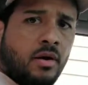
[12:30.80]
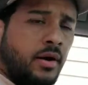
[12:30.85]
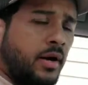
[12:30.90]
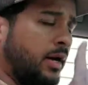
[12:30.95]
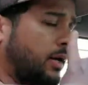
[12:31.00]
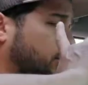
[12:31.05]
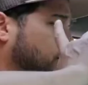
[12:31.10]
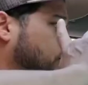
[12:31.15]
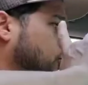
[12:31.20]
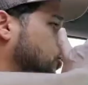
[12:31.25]

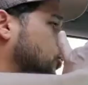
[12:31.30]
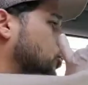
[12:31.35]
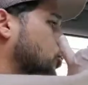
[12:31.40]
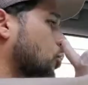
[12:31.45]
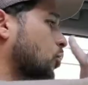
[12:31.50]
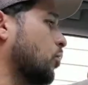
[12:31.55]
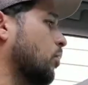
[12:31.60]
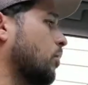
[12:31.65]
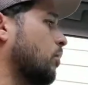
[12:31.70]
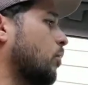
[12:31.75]
Okay,
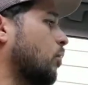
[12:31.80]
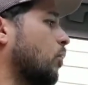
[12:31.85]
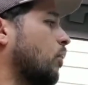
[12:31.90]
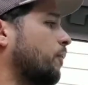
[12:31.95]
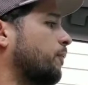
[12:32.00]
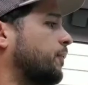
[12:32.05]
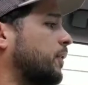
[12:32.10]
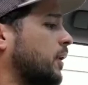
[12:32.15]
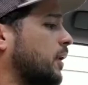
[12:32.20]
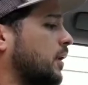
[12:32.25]
to
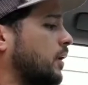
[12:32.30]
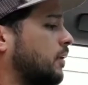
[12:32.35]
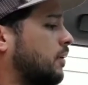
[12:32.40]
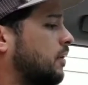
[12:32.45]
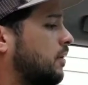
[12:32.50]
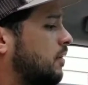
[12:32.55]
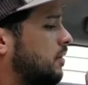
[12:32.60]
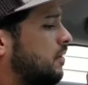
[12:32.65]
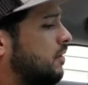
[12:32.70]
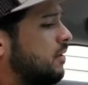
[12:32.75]
remove
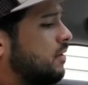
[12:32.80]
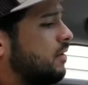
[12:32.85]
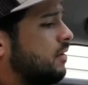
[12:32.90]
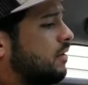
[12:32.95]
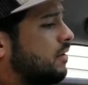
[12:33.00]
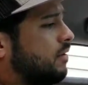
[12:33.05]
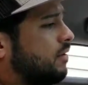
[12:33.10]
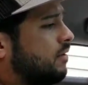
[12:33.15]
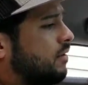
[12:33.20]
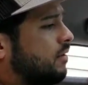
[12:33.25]
the
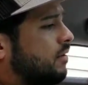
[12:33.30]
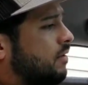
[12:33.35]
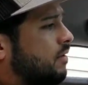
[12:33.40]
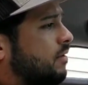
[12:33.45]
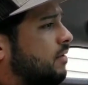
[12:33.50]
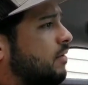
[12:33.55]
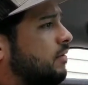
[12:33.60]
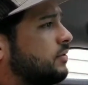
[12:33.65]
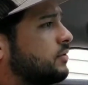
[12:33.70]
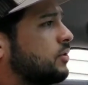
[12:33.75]

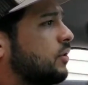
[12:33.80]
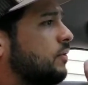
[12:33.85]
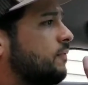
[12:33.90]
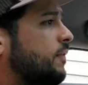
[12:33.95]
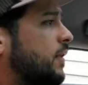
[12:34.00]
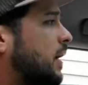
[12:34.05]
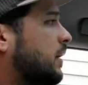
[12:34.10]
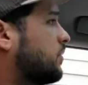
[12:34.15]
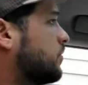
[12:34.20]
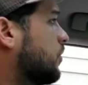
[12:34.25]

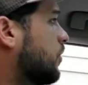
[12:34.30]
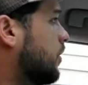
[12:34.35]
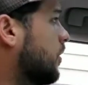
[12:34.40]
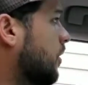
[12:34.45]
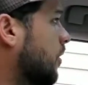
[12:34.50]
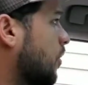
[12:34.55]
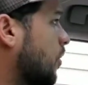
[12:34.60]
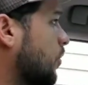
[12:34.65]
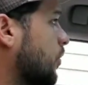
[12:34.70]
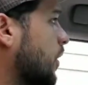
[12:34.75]
sun
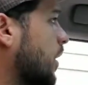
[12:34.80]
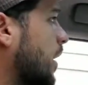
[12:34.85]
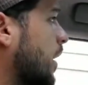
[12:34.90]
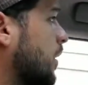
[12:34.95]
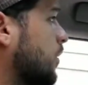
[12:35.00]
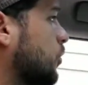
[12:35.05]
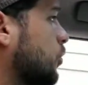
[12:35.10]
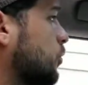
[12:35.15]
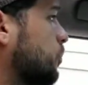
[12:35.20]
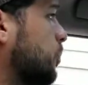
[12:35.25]
visor, all you
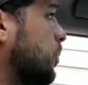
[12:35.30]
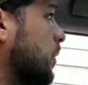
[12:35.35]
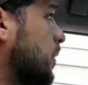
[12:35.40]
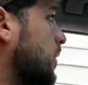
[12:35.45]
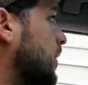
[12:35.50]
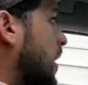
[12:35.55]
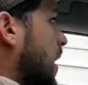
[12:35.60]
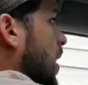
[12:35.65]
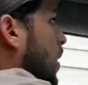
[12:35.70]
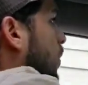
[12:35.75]
gotta do is pull
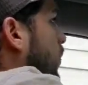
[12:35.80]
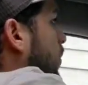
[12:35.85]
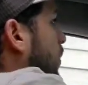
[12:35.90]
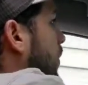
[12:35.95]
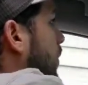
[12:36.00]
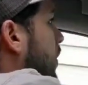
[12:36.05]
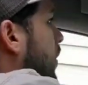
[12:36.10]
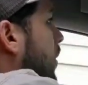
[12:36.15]
it down.